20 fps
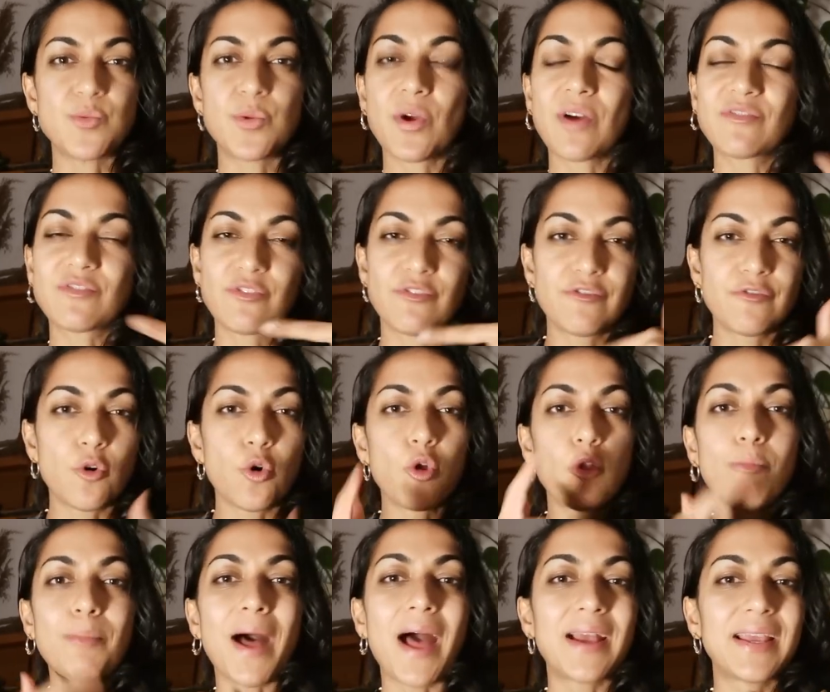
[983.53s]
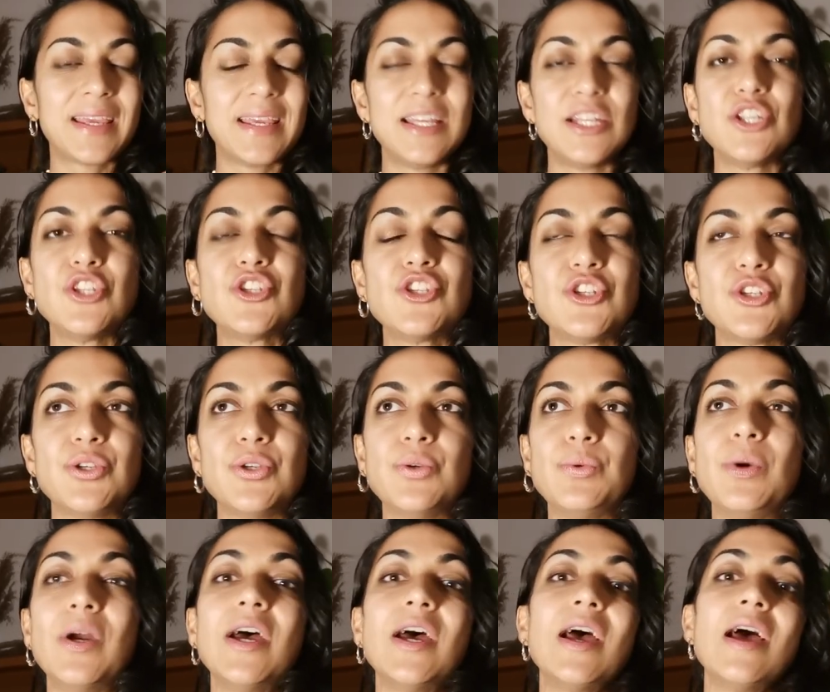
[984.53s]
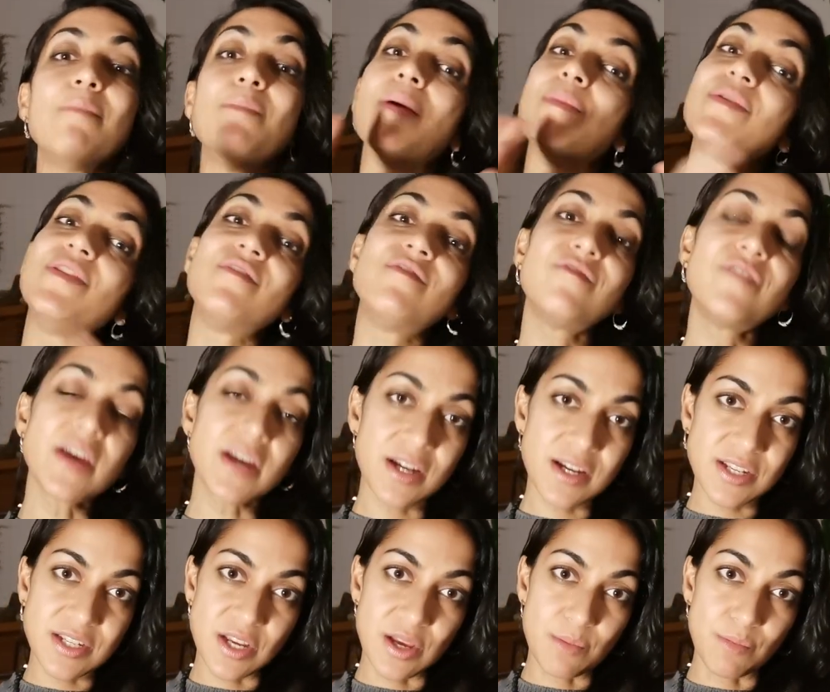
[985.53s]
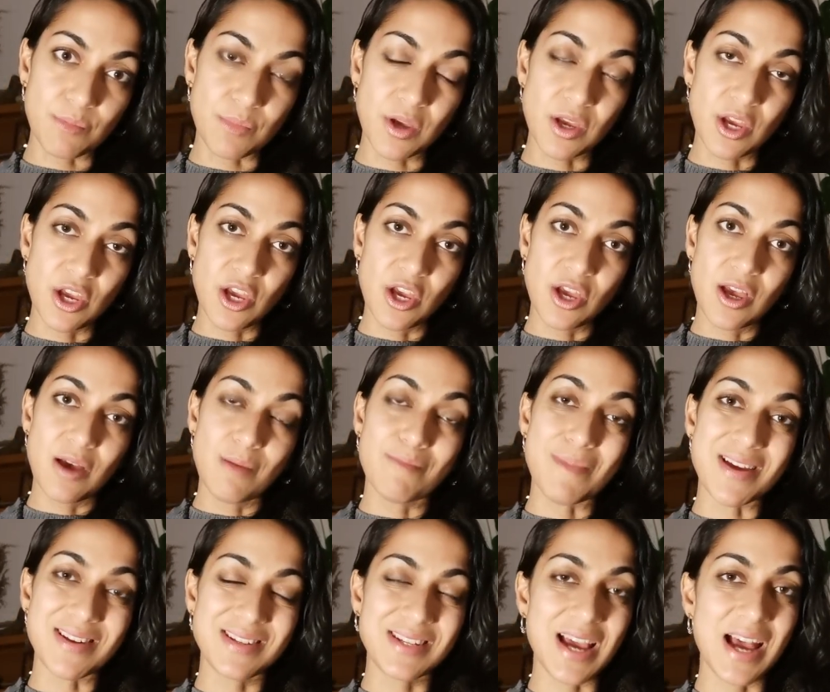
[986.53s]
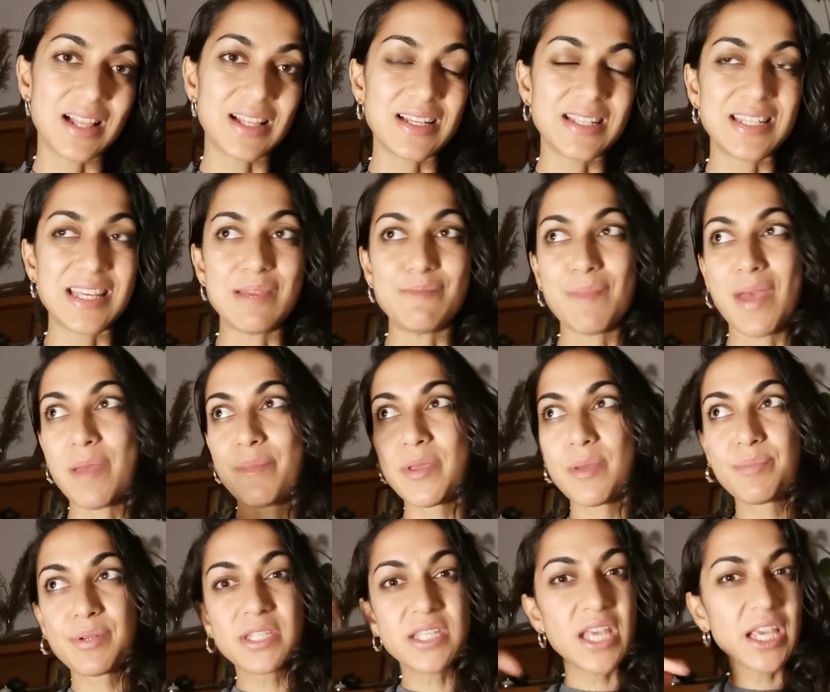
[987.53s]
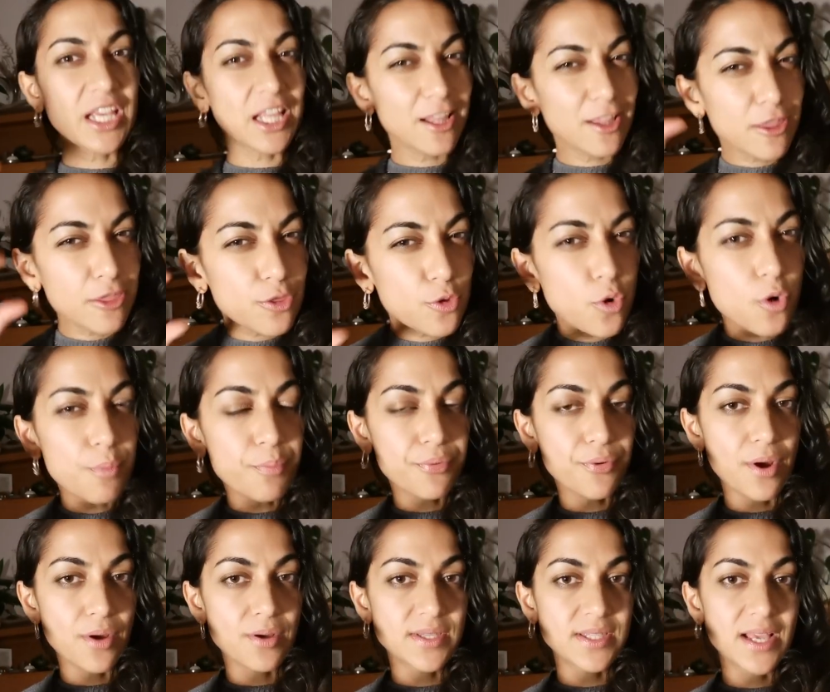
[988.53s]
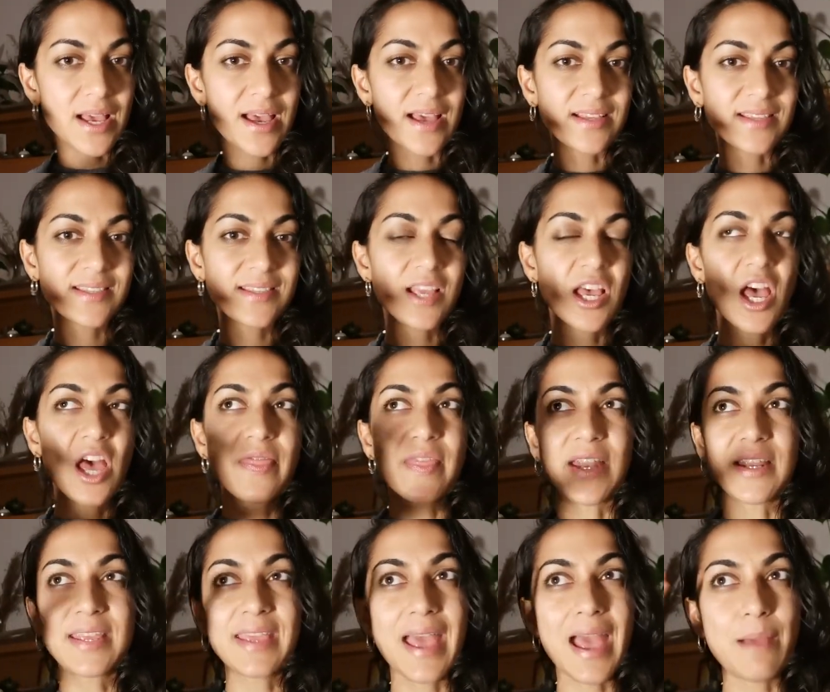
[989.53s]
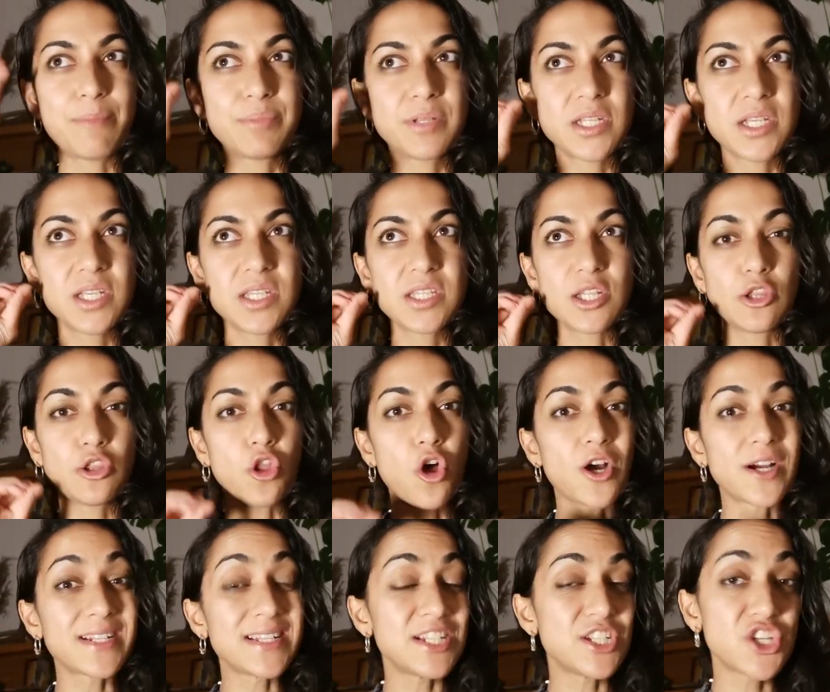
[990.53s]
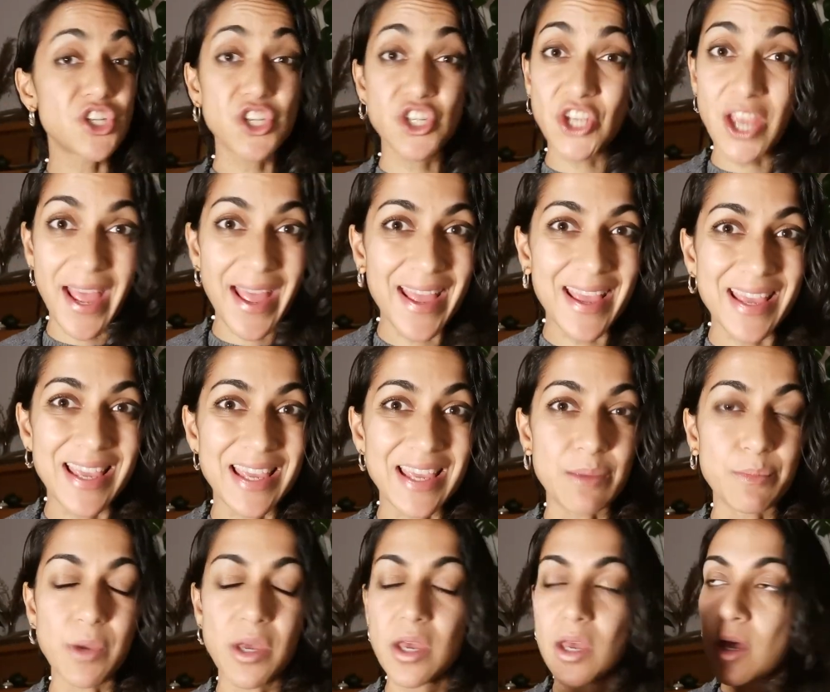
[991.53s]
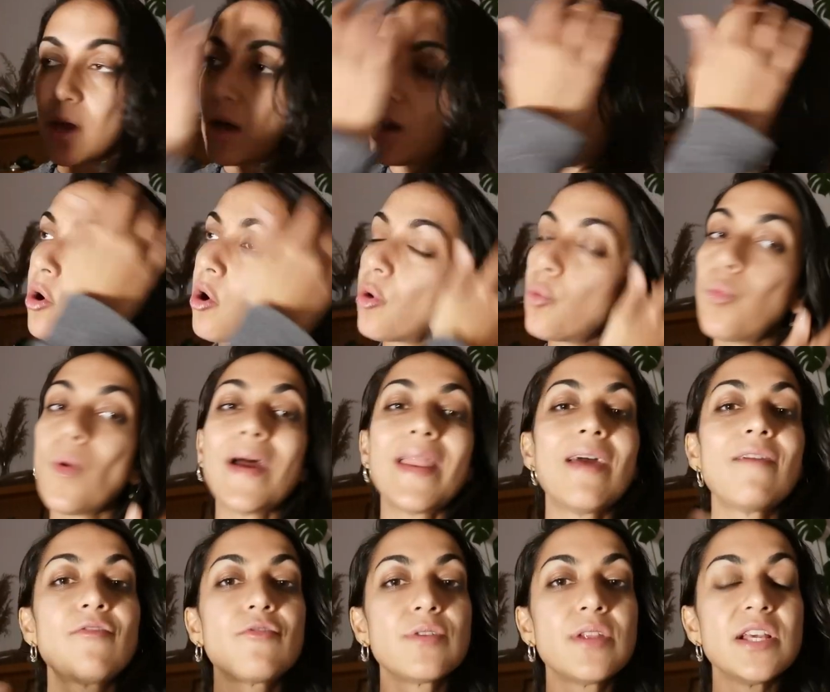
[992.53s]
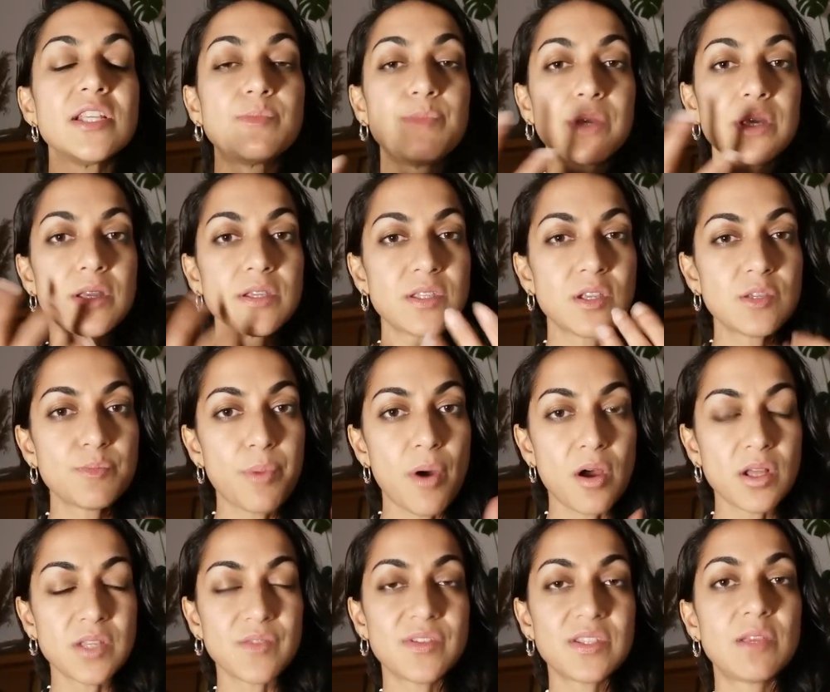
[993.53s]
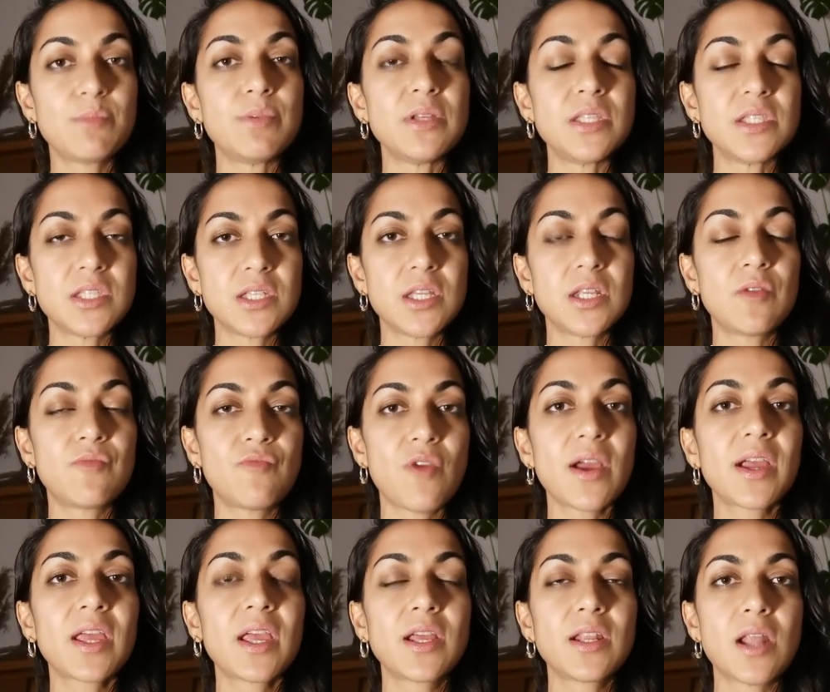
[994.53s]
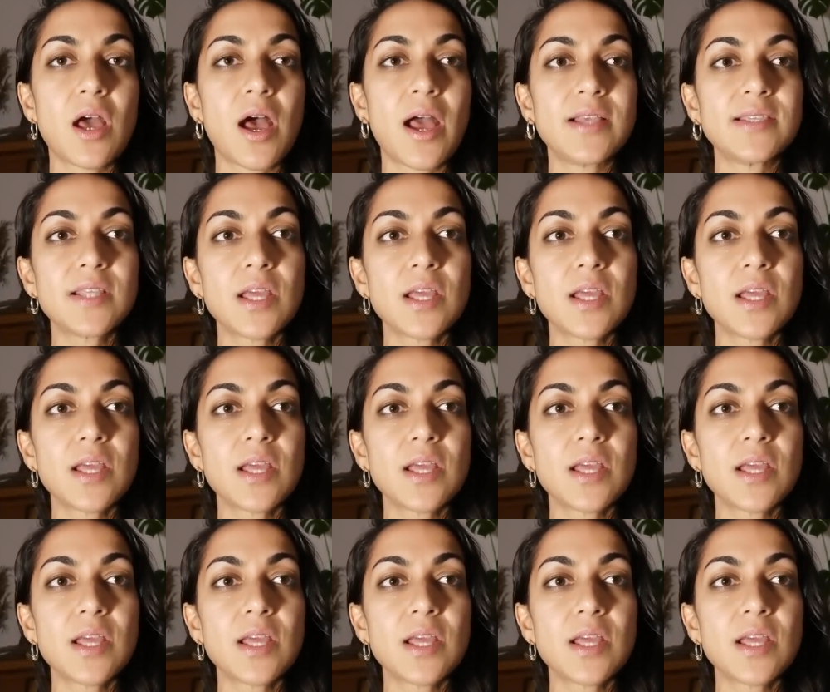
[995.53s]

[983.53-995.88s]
We don't have to fall back into maybe the victim mentality, maybe a particular thought process that kept us locked in shame or whatever it is, because those parts of us have been seen and recognized.